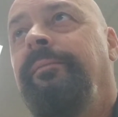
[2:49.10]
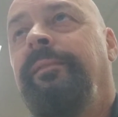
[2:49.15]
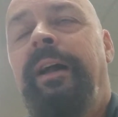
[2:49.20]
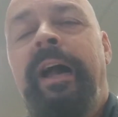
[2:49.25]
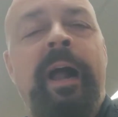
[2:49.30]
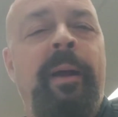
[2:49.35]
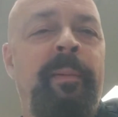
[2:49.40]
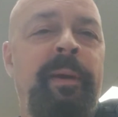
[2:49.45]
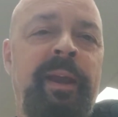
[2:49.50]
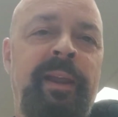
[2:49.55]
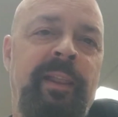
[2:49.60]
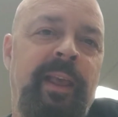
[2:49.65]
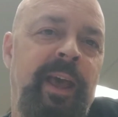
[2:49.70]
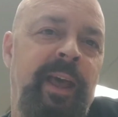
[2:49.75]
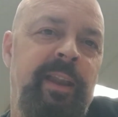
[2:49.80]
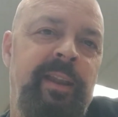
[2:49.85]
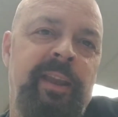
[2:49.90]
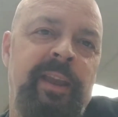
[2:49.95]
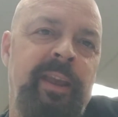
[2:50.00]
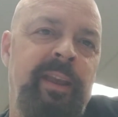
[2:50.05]
I mean,
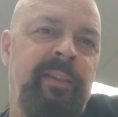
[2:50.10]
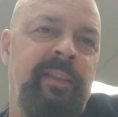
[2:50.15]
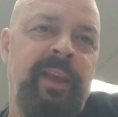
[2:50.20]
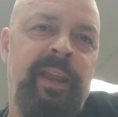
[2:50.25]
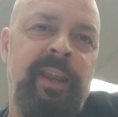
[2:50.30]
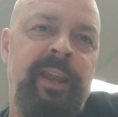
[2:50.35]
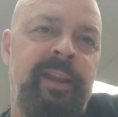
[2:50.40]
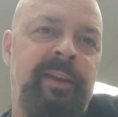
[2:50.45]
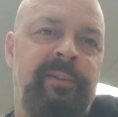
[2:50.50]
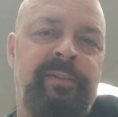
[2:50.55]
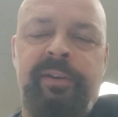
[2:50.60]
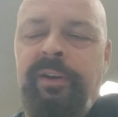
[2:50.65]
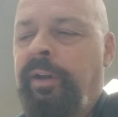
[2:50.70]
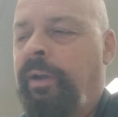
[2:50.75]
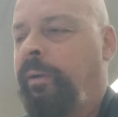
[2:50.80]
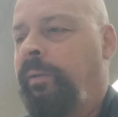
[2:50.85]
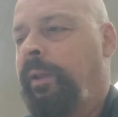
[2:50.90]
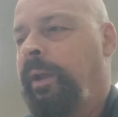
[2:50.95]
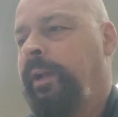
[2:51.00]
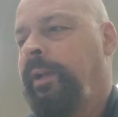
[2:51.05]
that
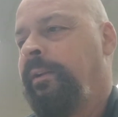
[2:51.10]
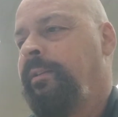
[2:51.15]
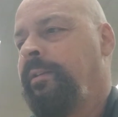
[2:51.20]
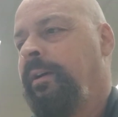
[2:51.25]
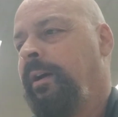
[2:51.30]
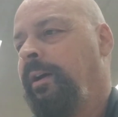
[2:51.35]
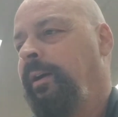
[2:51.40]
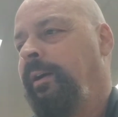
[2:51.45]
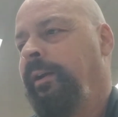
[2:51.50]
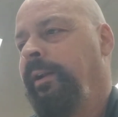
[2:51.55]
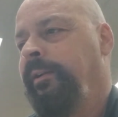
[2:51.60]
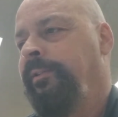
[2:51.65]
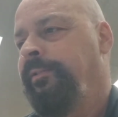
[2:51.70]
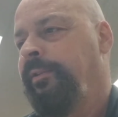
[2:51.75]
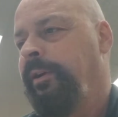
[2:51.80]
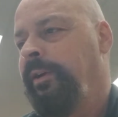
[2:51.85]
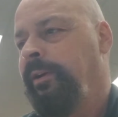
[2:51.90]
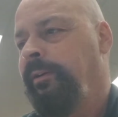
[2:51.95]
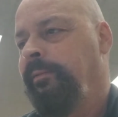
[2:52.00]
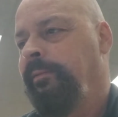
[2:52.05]
intro, that guitar
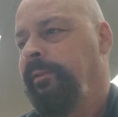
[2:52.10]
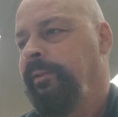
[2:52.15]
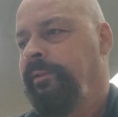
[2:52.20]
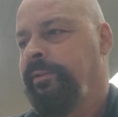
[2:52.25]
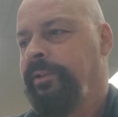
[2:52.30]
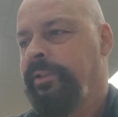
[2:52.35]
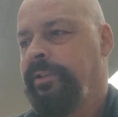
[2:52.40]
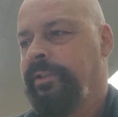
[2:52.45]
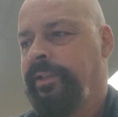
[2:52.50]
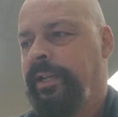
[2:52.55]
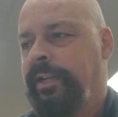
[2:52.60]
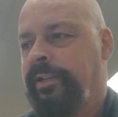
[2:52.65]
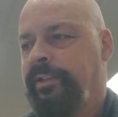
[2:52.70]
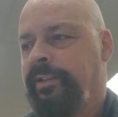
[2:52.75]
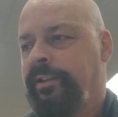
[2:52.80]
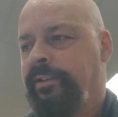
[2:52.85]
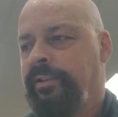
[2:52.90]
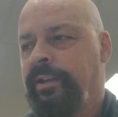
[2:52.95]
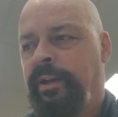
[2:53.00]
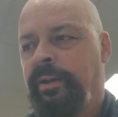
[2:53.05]
intro, just sets
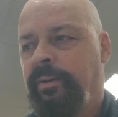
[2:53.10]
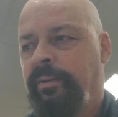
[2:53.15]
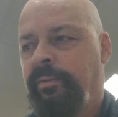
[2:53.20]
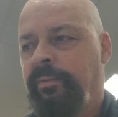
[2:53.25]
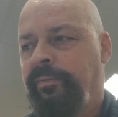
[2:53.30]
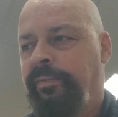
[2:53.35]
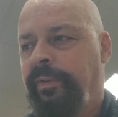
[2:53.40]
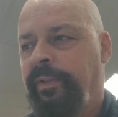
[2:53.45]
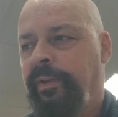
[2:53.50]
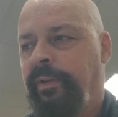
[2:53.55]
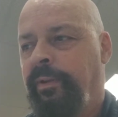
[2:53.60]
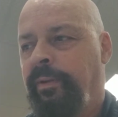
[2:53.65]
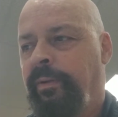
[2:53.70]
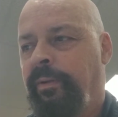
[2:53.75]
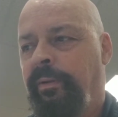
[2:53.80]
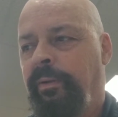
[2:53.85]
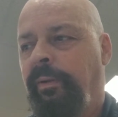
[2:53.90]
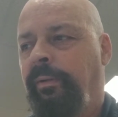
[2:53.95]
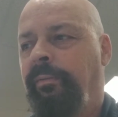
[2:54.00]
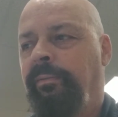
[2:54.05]
the tone for the
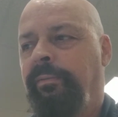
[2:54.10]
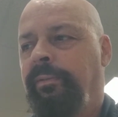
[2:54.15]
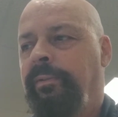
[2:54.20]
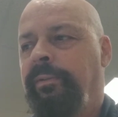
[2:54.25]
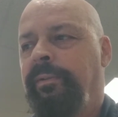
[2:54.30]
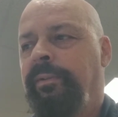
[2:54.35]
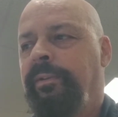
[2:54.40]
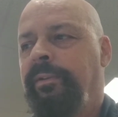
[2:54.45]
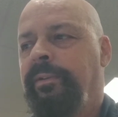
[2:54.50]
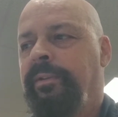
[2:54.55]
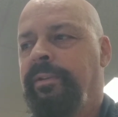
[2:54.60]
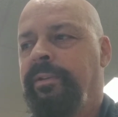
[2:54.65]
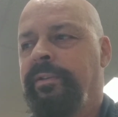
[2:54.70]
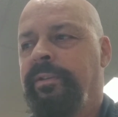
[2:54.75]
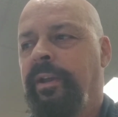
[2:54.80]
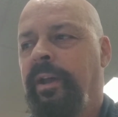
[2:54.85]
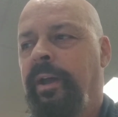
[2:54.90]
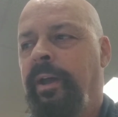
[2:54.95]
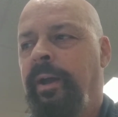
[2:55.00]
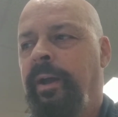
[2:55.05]
whole
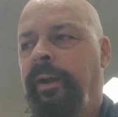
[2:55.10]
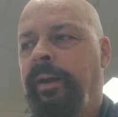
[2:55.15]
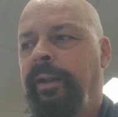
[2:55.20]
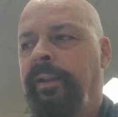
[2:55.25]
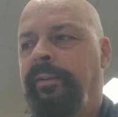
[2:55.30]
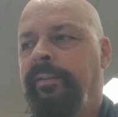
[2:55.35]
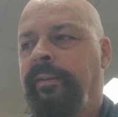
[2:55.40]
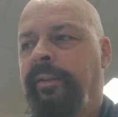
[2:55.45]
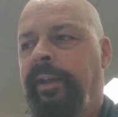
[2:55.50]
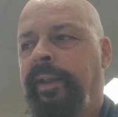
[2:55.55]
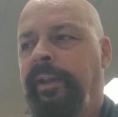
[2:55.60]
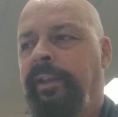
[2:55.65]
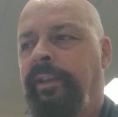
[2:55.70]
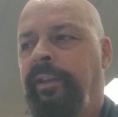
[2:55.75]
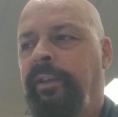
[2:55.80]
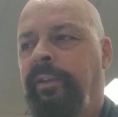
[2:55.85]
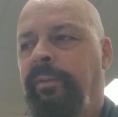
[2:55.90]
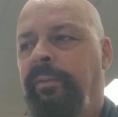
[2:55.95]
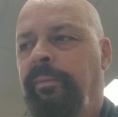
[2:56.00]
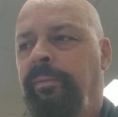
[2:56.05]
song. It's like
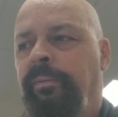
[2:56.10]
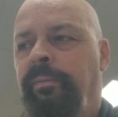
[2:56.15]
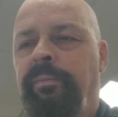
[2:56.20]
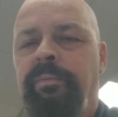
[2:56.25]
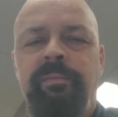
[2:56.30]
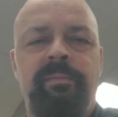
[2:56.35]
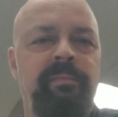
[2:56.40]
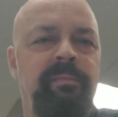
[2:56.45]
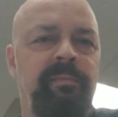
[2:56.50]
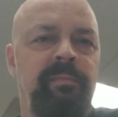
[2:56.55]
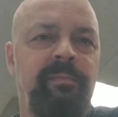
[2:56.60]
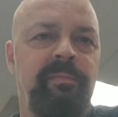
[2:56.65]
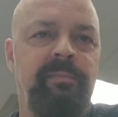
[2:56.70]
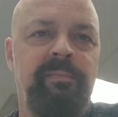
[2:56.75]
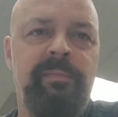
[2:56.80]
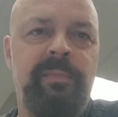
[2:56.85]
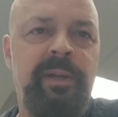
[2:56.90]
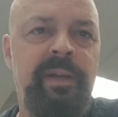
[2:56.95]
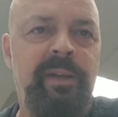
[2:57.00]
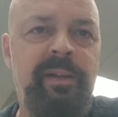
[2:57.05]
it
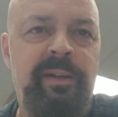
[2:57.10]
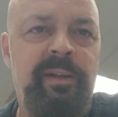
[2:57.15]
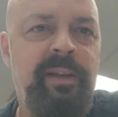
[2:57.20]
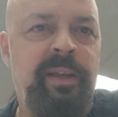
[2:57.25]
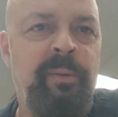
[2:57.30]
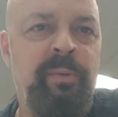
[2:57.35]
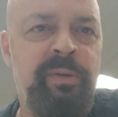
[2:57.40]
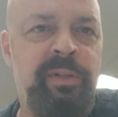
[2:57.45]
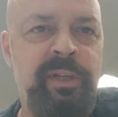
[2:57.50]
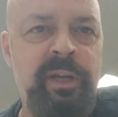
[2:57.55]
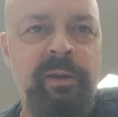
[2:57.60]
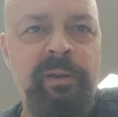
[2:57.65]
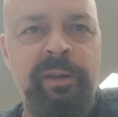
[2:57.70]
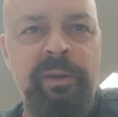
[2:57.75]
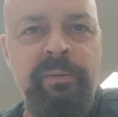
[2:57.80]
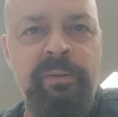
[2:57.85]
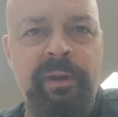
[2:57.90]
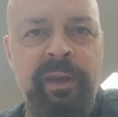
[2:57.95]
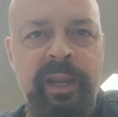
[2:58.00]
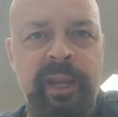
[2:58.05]
was so
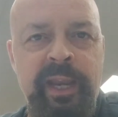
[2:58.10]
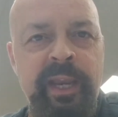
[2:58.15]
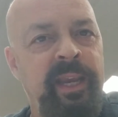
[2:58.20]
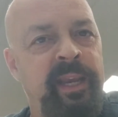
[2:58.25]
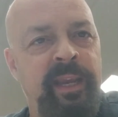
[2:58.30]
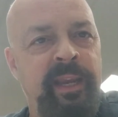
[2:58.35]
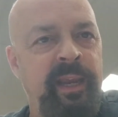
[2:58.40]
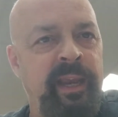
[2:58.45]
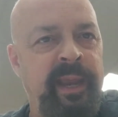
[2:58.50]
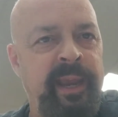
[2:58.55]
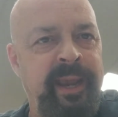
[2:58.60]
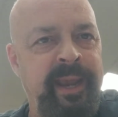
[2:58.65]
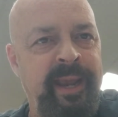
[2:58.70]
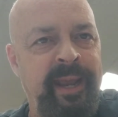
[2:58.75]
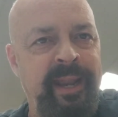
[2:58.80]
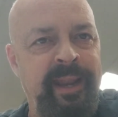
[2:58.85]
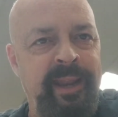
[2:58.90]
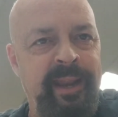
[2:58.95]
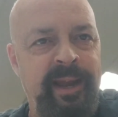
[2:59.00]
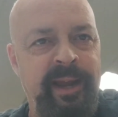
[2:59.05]
unique,
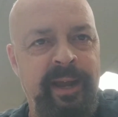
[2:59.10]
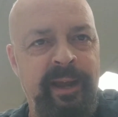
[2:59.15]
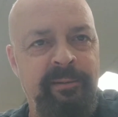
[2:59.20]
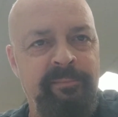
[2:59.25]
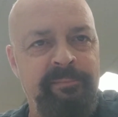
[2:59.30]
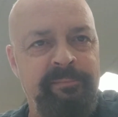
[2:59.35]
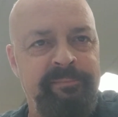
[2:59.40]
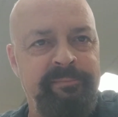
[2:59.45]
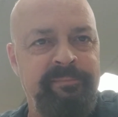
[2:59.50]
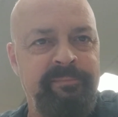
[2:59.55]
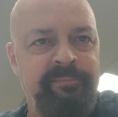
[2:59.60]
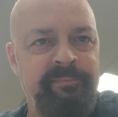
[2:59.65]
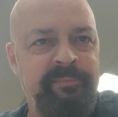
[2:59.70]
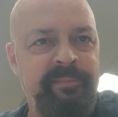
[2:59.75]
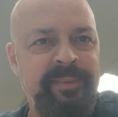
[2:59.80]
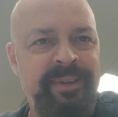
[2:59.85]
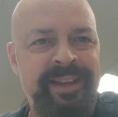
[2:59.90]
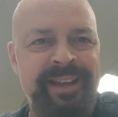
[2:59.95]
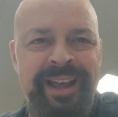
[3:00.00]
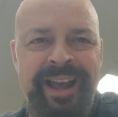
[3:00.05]
and
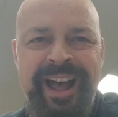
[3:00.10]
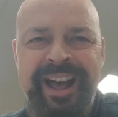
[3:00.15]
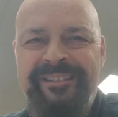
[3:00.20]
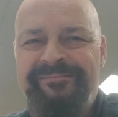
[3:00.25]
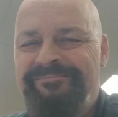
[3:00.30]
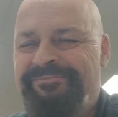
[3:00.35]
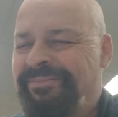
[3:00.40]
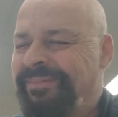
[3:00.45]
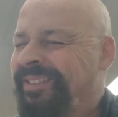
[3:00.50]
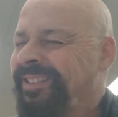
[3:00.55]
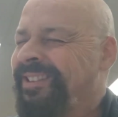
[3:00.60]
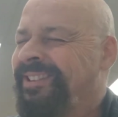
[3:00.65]
I've been